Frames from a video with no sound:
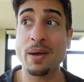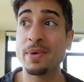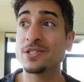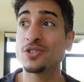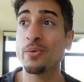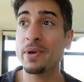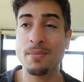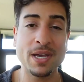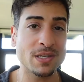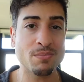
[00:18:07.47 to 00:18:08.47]
I met so many
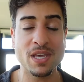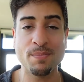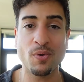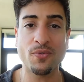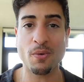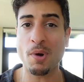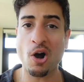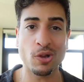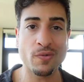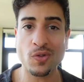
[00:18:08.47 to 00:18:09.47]
amazing people from
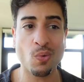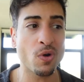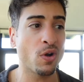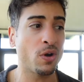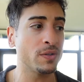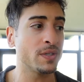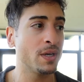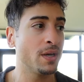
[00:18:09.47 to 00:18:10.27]
all over the world.